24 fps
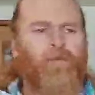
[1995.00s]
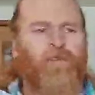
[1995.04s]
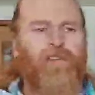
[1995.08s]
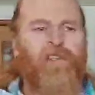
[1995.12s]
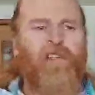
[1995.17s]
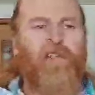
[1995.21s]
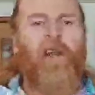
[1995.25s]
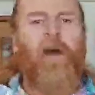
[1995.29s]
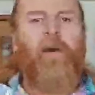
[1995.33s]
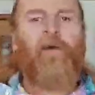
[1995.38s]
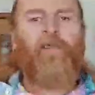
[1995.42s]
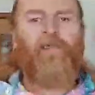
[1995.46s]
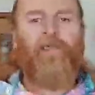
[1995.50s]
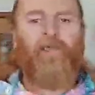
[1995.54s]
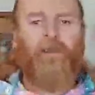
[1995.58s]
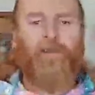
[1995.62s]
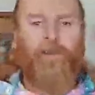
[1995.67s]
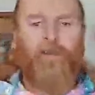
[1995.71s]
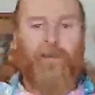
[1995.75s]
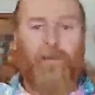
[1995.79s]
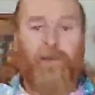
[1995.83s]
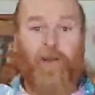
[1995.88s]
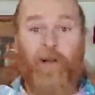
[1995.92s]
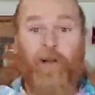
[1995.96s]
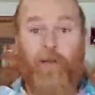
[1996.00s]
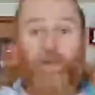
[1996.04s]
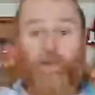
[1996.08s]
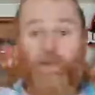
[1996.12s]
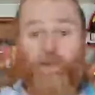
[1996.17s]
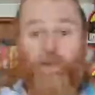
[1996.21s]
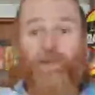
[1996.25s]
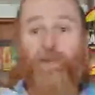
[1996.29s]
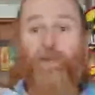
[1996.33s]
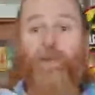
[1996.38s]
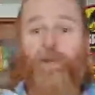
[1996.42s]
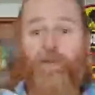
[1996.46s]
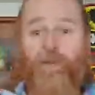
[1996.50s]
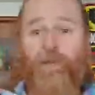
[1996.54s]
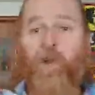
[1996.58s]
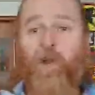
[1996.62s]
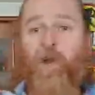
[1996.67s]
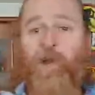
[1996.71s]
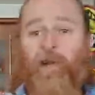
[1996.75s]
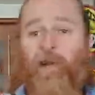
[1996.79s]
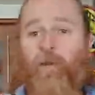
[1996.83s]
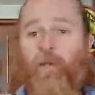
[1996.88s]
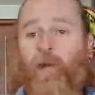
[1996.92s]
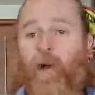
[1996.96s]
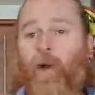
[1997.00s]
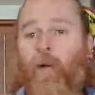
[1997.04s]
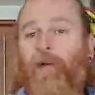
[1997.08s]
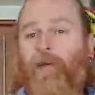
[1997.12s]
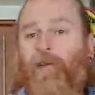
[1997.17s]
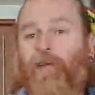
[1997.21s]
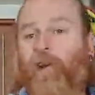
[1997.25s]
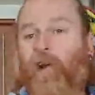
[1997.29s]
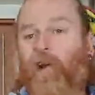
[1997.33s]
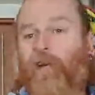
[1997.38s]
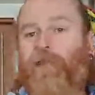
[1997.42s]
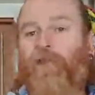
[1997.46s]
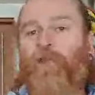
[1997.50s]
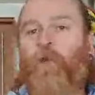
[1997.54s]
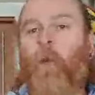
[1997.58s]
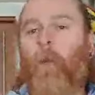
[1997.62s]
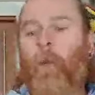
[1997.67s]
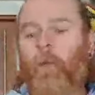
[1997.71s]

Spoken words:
See, that was proof that I can multitask.